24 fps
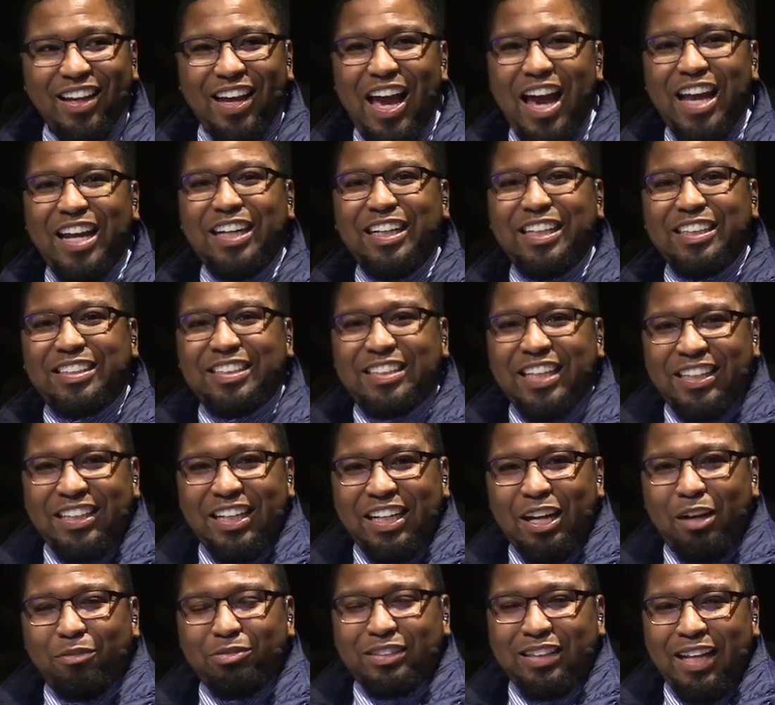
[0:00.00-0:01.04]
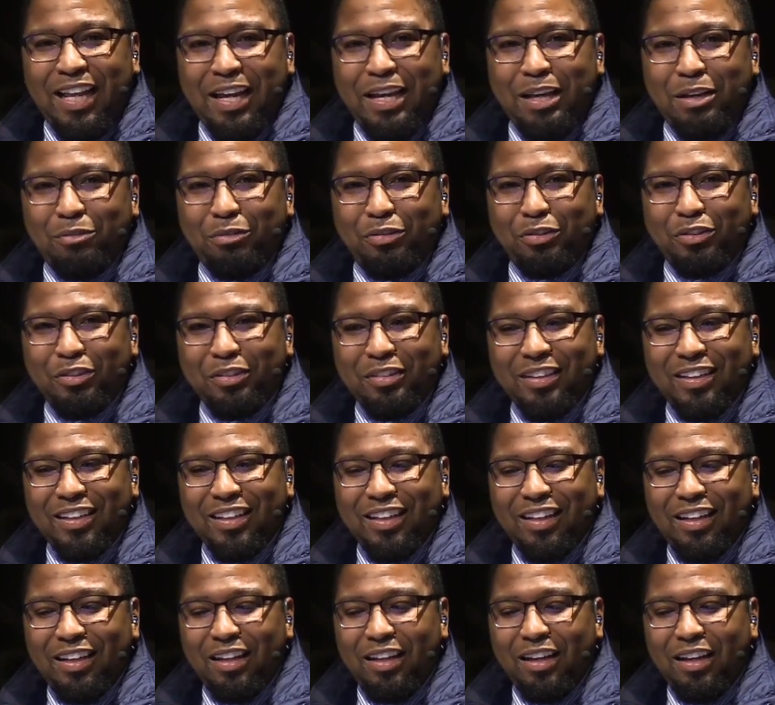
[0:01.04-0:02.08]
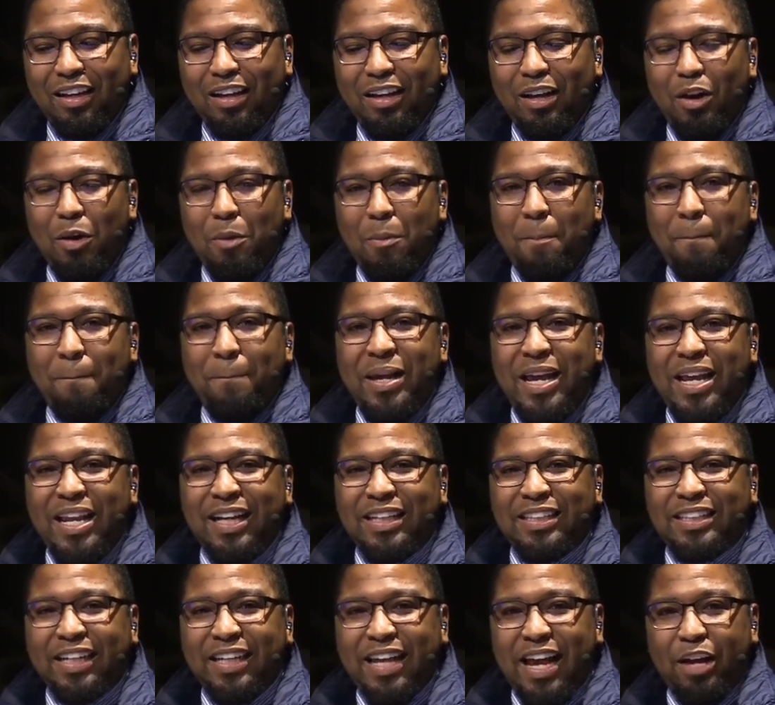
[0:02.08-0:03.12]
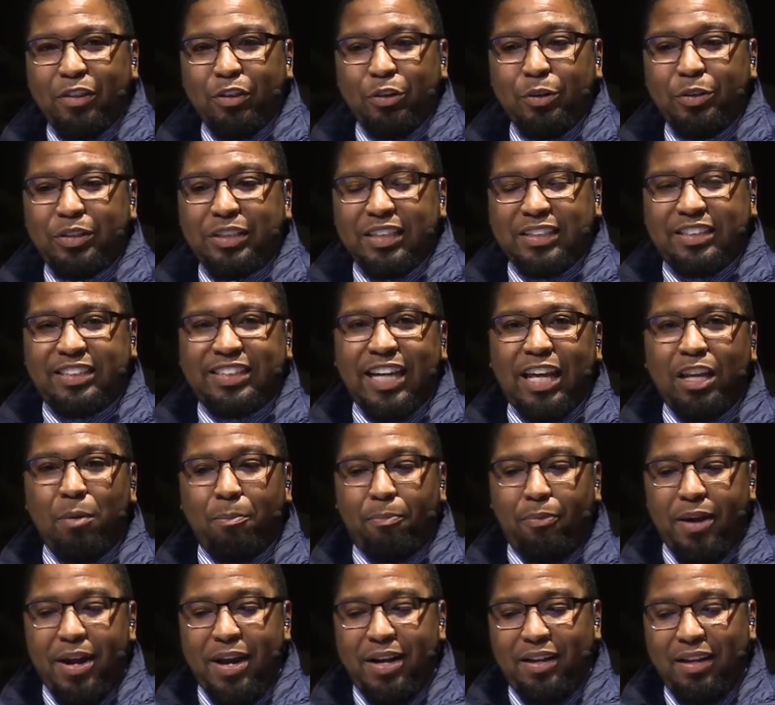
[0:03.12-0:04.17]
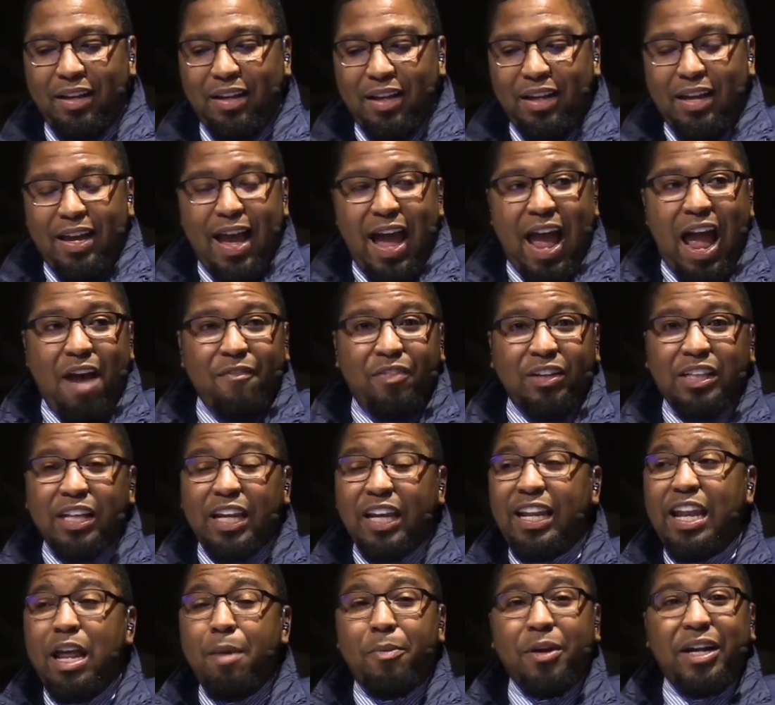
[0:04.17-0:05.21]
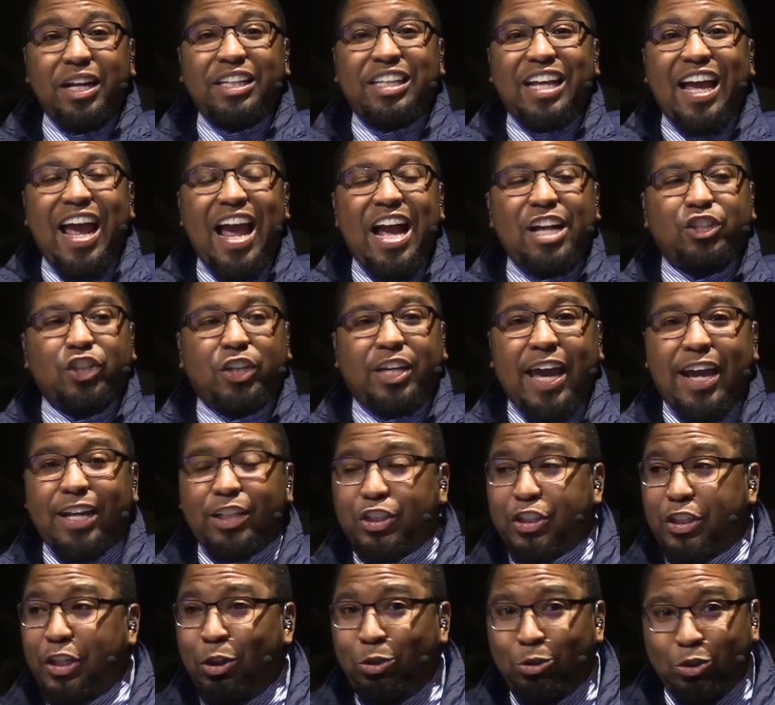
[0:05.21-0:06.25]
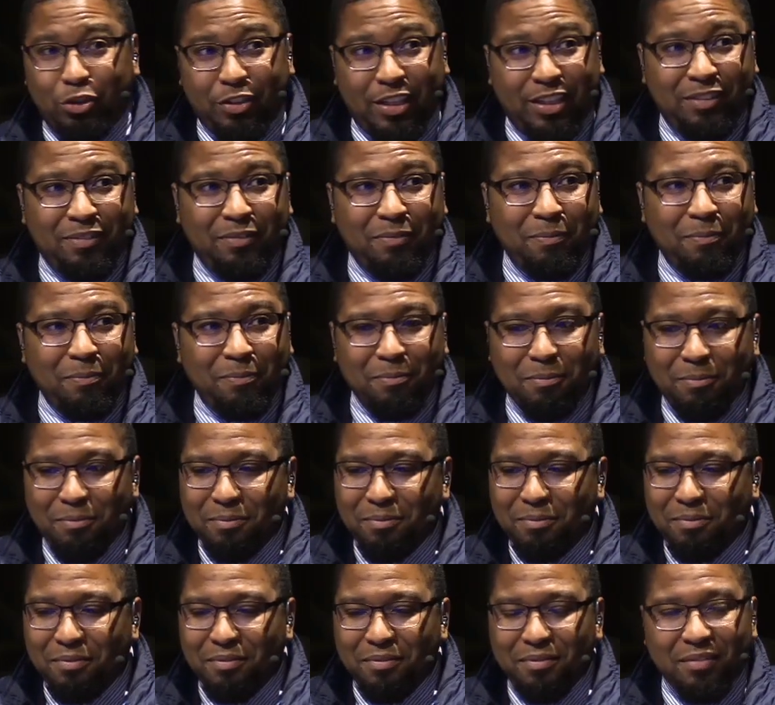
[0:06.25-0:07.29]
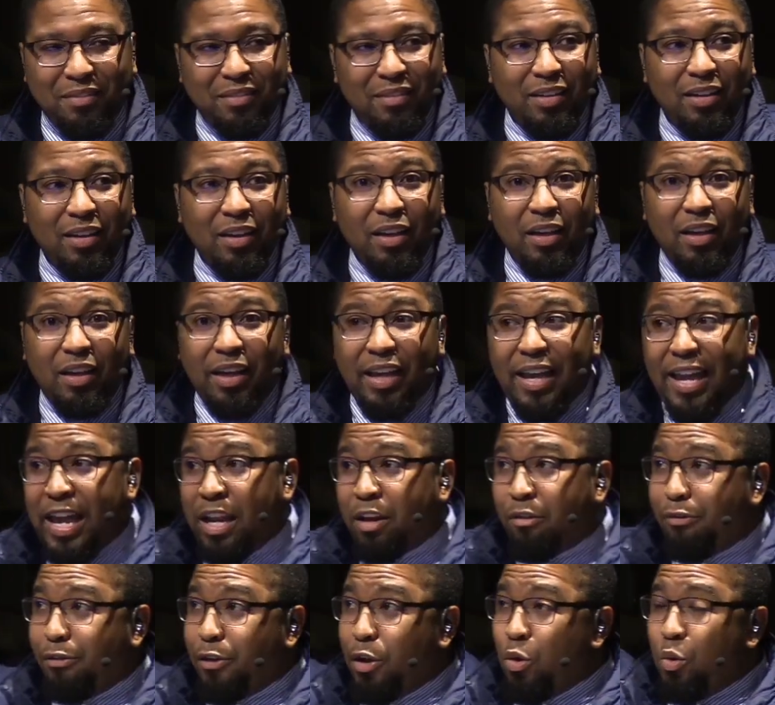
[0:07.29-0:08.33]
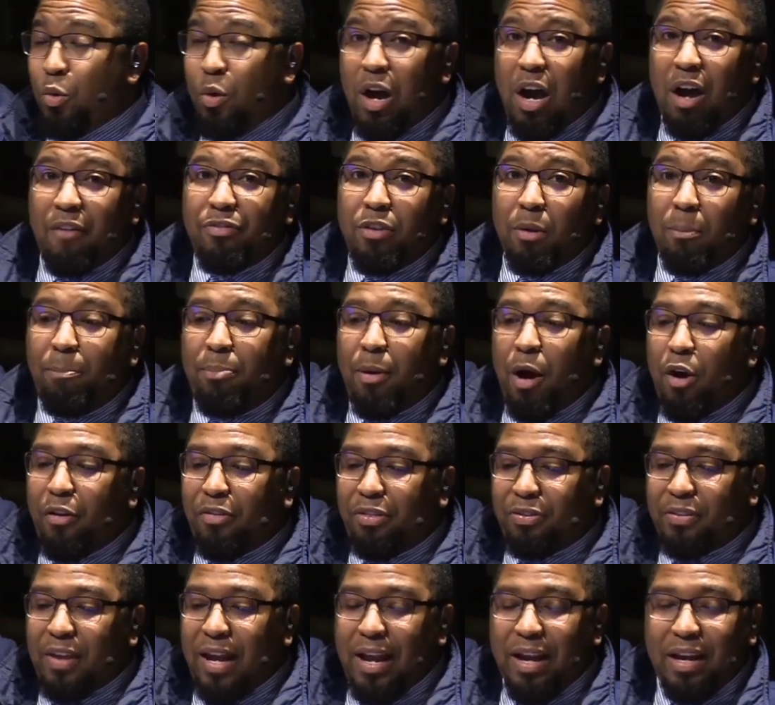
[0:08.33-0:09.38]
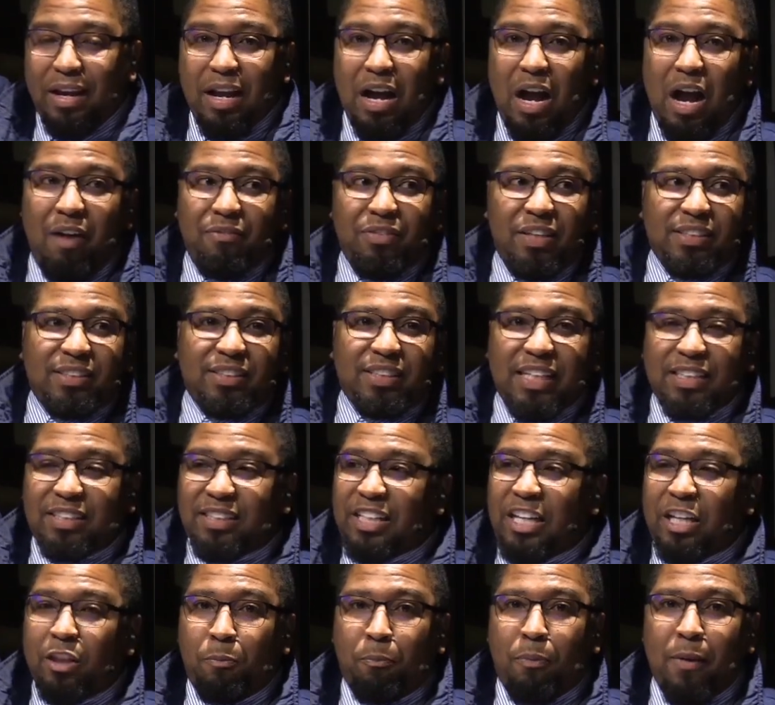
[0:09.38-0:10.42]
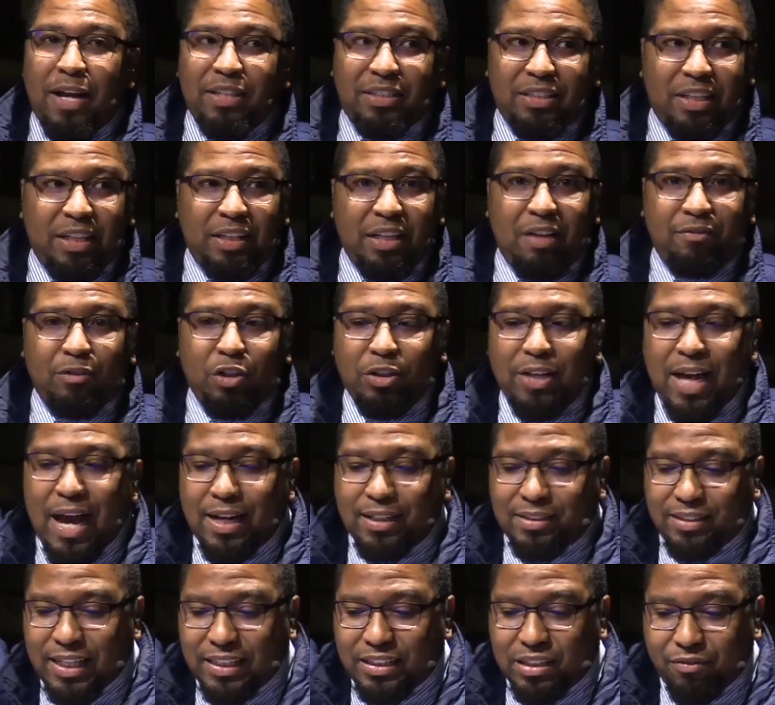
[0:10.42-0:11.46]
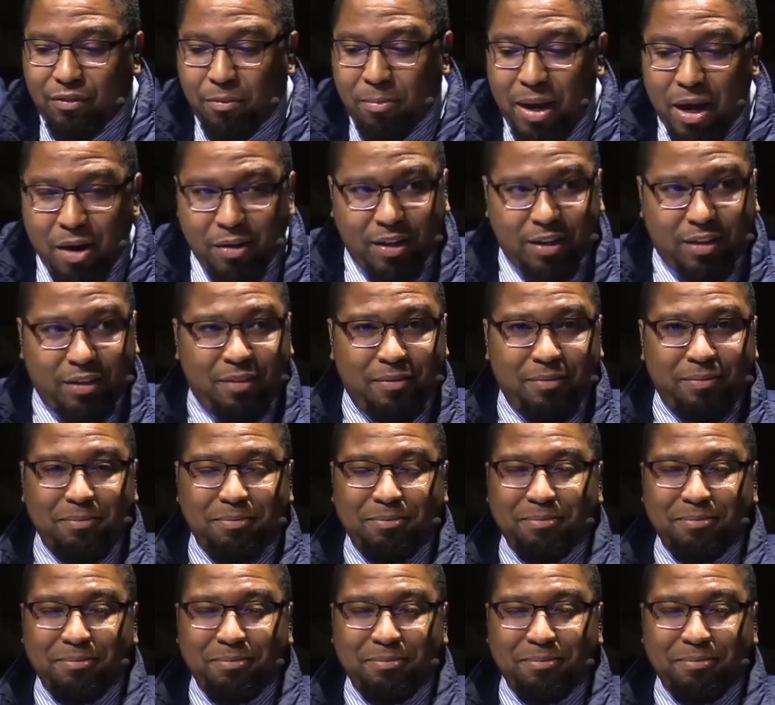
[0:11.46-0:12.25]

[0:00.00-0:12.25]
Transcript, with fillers: and a descendant of slaves meeting together to celebrate having the liberty to educate children in view of the birthday of the sixteenth president of the United States of America.